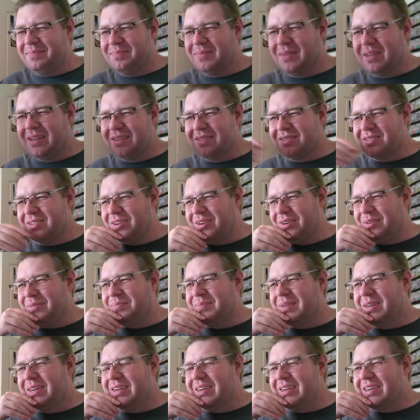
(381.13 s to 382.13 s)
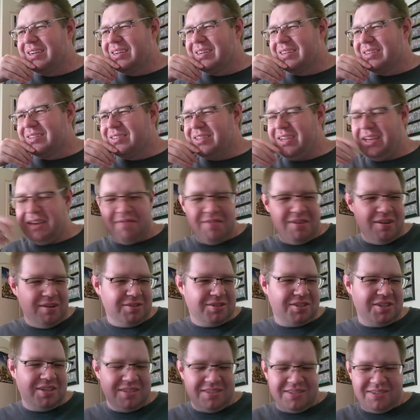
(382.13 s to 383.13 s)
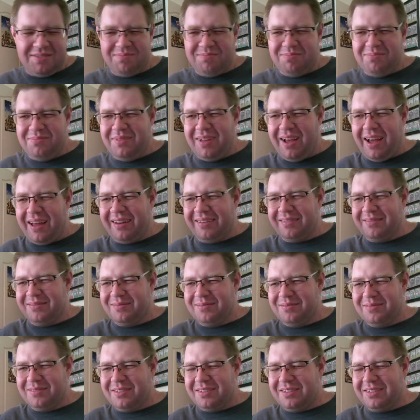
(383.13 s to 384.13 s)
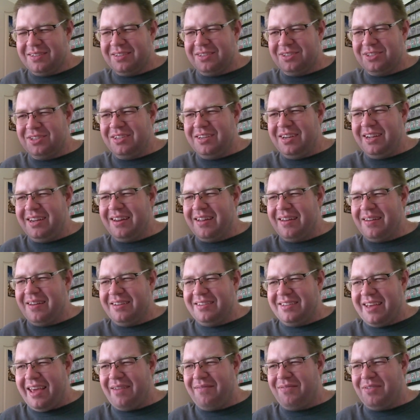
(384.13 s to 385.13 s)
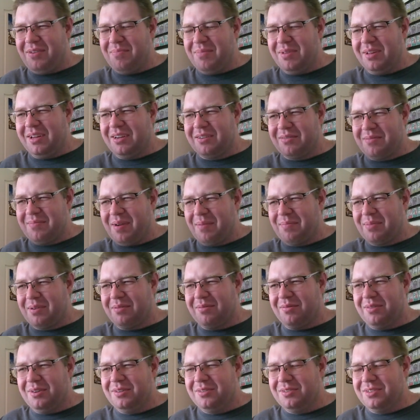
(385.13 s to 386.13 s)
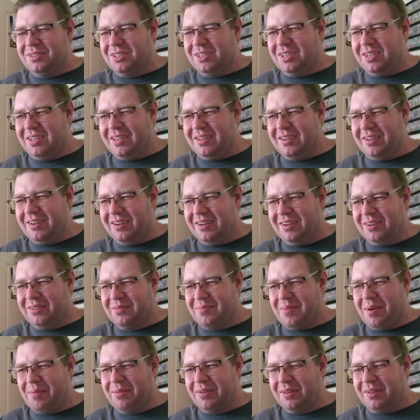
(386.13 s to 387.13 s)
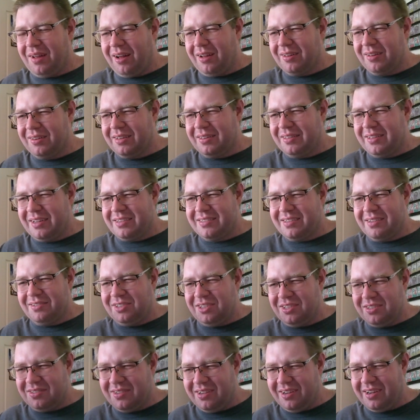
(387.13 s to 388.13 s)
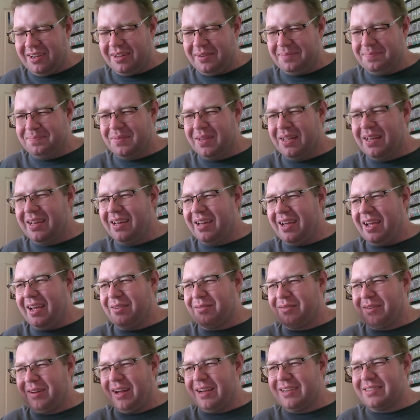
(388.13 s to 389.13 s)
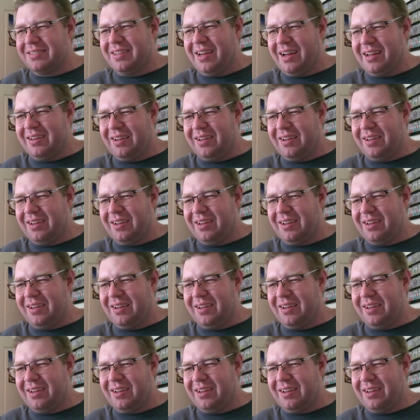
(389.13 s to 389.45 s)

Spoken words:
so even though she needed a day of humility to remember remember all the things that she's done, and realize that